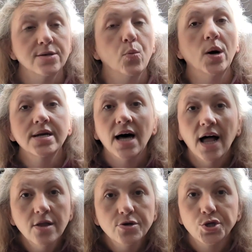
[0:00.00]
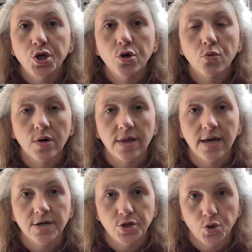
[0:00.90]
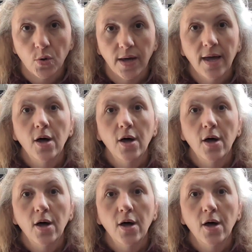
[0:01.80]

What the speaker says: What colors do you really enjoy?